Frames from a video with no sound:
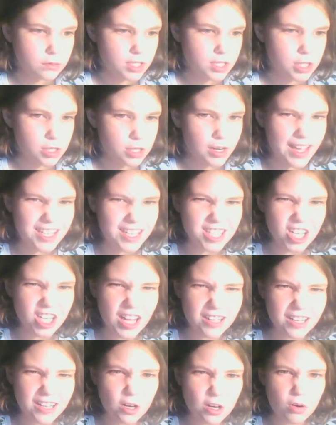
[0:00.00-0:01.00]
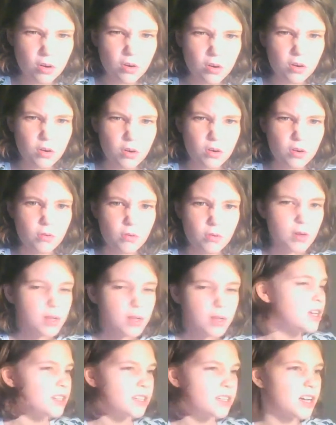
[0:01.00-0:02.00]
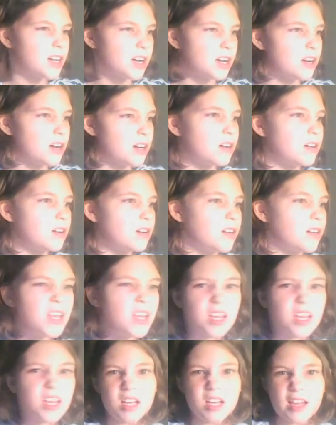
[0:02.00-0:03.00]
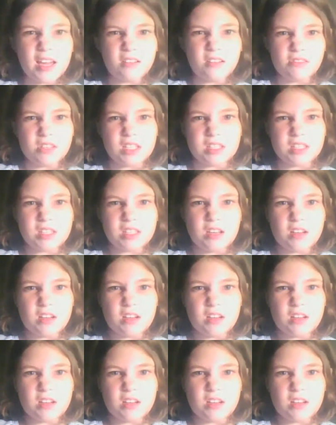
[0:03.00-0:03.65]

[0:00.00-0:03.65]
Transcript: should I? No, I don't think so.